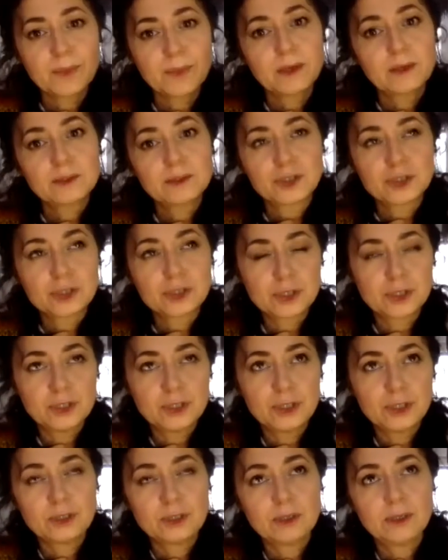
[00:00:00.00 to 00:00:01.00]

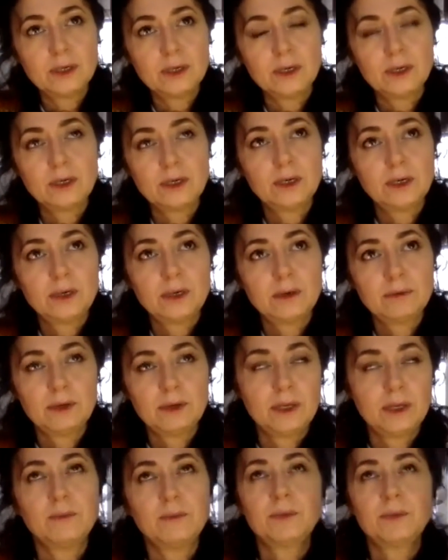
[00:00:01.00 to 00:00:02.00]
should
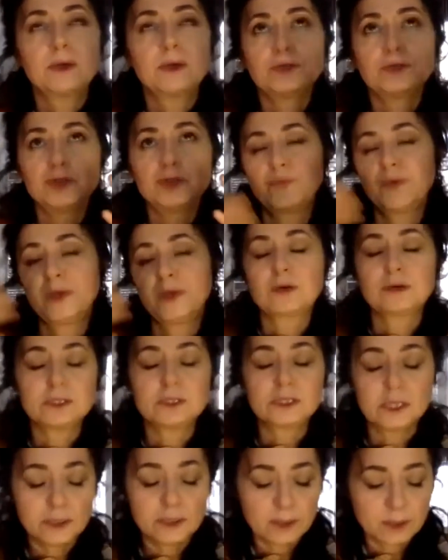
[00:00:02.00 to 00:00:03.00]
you know, should we
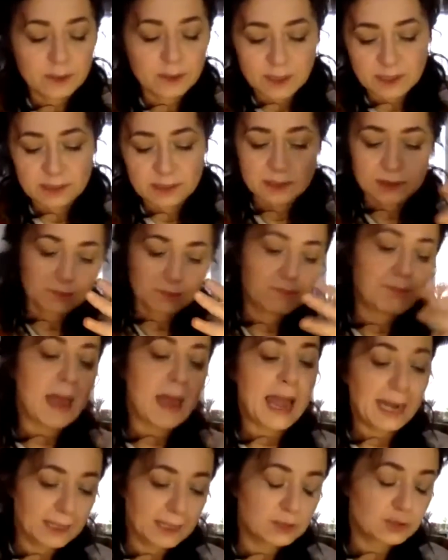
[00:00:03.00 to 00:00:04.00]
consider this
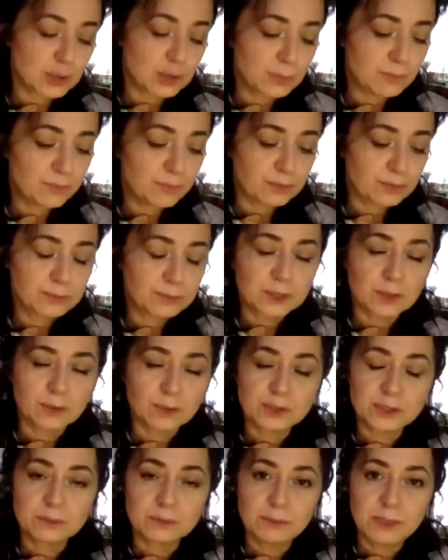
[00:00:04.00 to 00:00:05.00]
banning Trump from
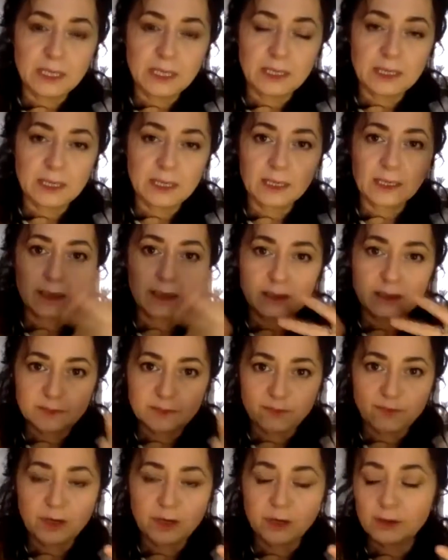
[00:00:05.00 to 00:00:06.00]
social media
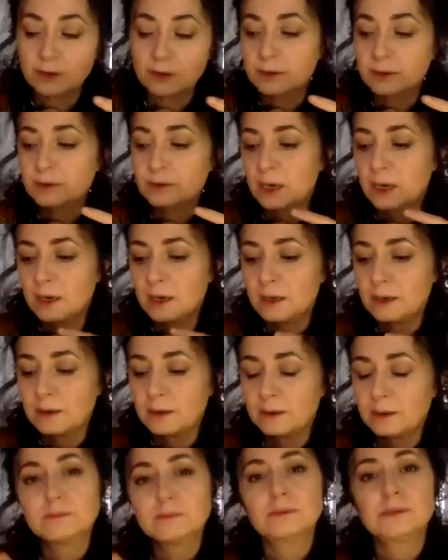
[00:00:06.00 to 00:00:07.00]
sphere
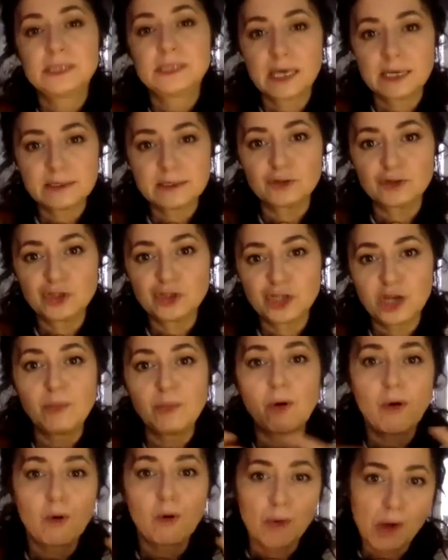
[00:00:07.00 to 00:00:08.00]
censorship
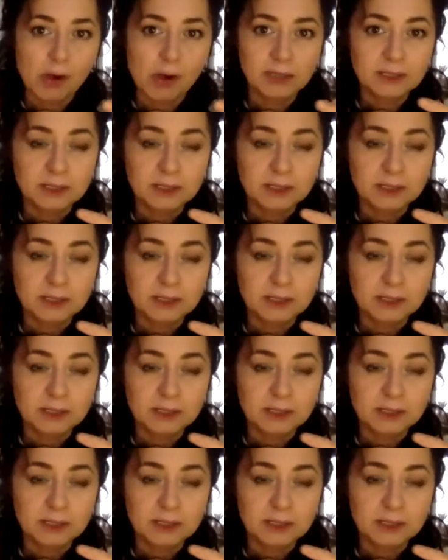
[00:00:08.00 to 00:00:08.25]
or not?